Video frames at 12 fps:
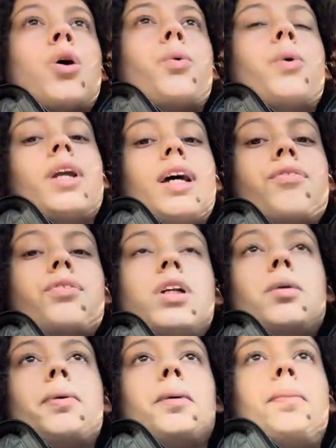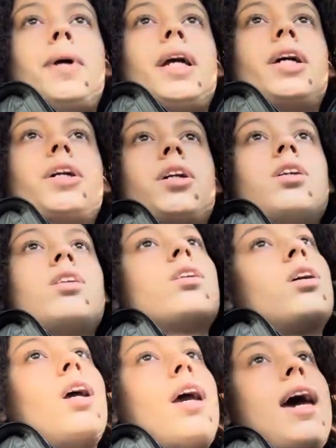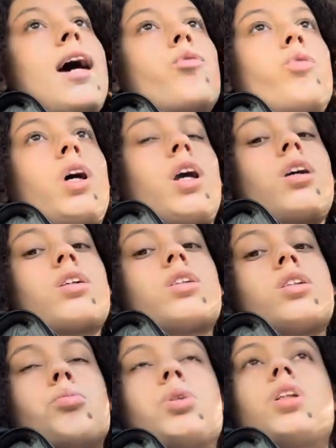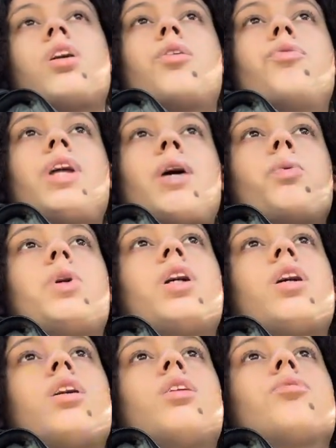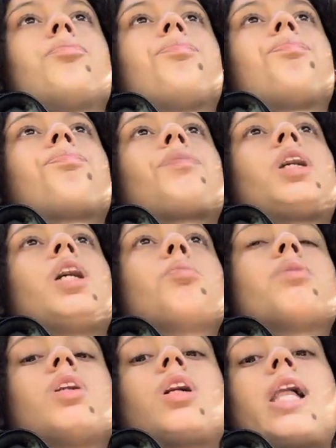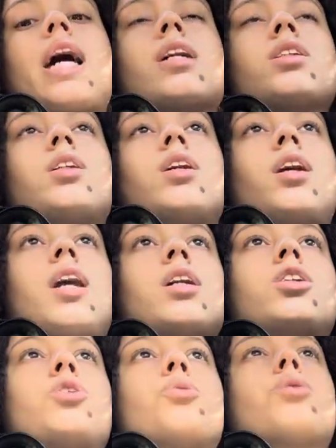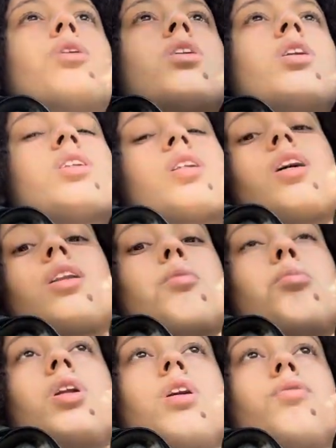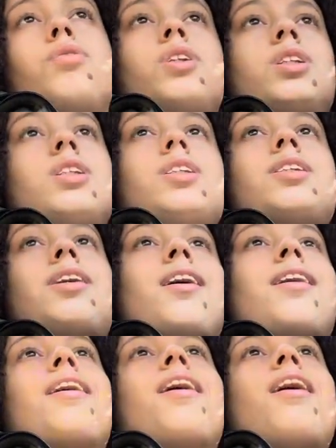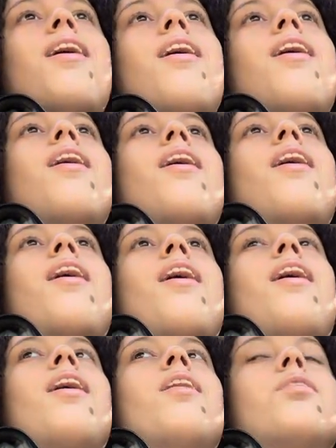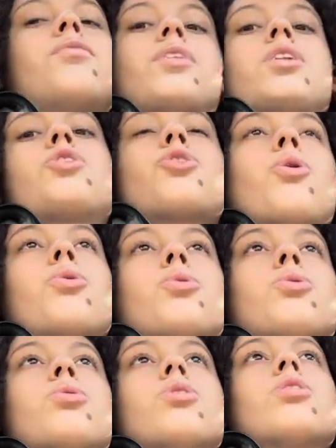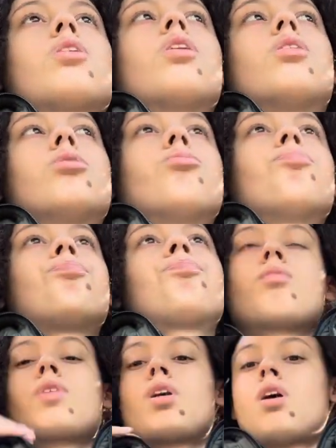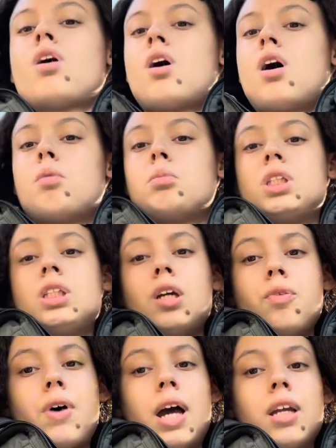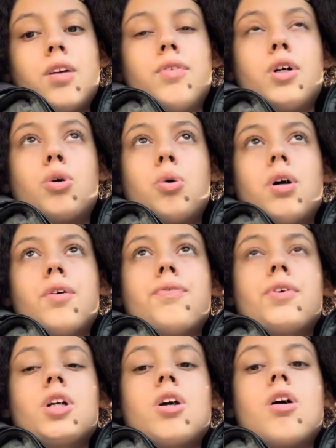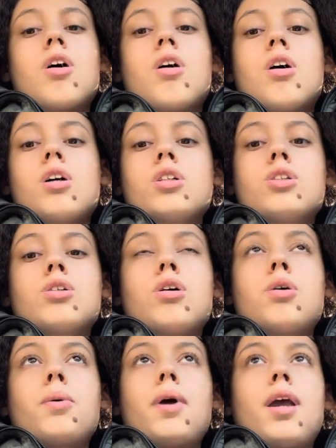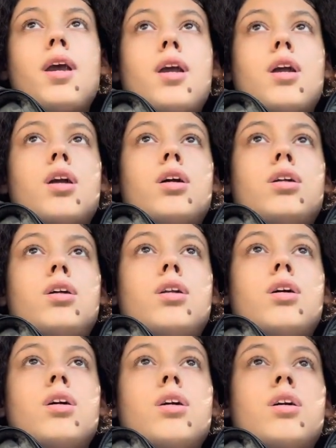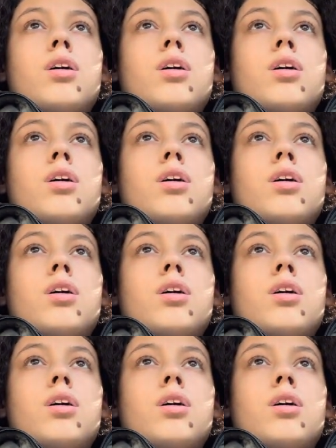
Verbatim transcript: we're definitely prepared and have like some stuff that we can keep the class engaged with. It's not that many of us, it's like eight of us total, so I'm gonna see if I can record for y'all also and